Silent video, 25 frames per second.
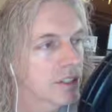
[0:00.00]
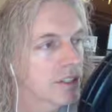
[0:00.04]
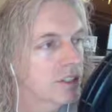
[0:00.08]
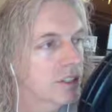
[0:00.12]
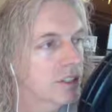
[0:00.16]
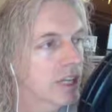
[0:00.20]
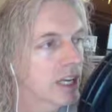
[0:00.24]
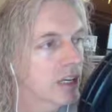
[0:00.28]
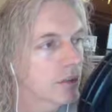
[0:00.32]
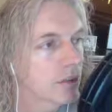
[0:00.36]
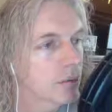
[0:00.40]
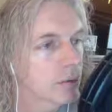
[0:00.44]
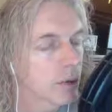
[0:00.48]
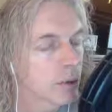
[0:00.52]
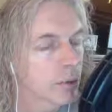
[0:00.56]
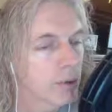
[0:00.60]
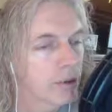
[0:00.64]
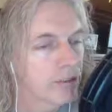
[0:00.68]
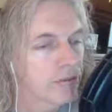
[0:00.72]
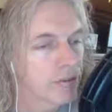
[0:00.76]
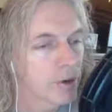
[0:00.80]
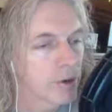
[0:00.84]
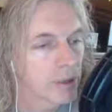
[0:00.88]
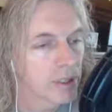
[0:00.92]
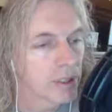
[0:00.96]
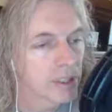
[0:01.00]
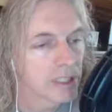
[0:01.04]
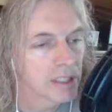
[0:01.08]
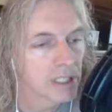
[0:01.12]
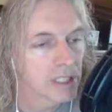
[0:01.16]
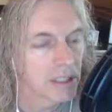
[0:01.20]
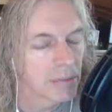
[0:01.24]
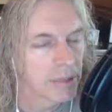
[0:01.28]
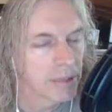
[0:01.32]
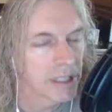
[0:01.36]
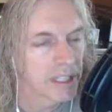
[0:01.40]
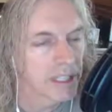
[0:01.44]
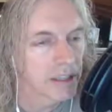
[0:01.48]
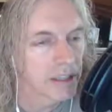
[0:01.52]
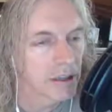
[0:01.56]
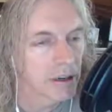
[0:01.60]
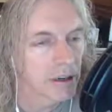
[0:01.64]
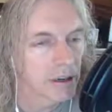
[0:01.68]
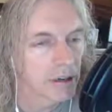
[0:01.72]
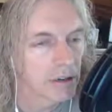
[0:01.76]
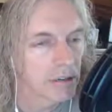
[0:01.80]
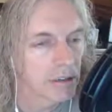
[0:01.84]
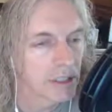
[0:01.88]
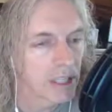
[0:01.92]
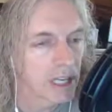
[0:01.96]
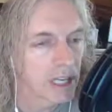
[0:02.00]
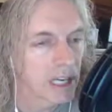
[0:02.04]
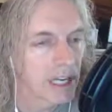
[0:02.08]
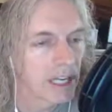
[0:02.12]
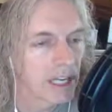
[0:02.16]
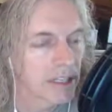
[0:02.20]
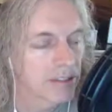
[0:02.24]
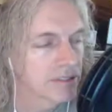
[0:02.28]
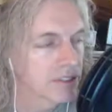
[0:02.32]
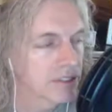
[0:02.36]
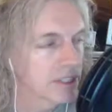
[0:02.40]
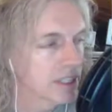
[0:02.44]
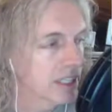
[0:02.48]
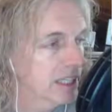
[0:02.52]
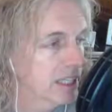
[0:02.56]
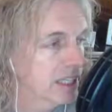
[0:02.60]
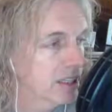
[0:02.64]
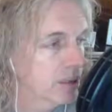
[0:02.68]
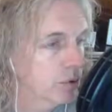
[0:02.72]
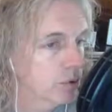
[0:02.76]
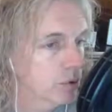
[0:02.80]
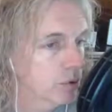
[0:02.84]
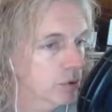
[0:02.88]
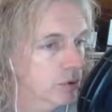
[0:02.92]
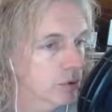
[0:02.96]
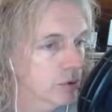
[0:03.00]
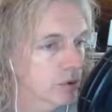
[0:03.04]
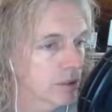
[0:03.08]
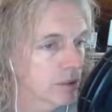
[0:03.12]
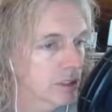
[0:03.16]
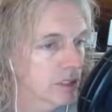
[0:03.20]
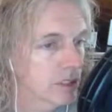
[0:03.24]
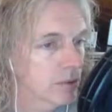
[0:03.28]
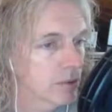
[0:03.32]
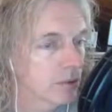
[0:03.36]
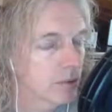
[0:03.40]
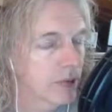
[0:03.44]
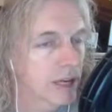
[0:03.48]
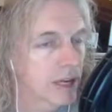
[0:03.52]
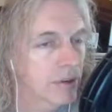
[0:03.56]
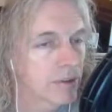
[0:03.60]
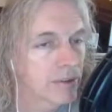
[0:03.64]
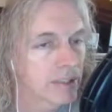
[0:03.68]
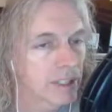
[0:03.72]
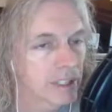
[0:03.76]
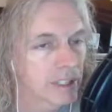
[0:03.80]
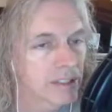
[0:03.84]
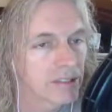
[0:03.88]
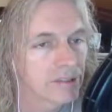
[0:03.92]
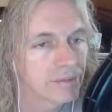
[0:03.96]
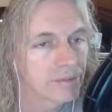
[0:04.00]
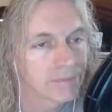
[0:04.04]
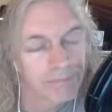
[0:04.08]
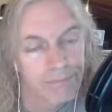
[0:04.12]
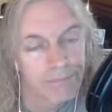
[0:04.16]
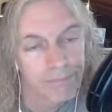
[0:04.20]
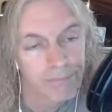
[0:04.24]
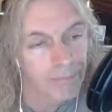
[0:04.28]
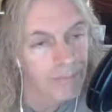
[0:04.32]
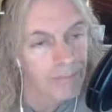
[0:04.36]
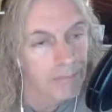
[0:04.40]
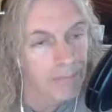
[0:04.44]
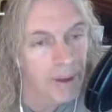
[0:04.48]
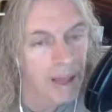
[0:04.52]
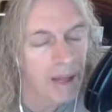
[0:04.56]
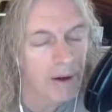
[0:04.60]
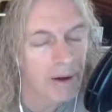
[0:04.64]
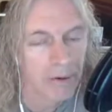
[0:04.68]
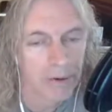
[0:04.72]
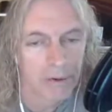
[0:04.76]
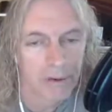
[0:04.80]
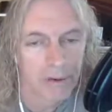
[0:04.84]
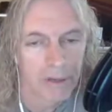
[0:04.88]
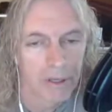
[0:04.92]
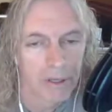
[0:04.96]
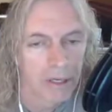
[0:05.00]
a channel where we focus on making our lives and the world around us better.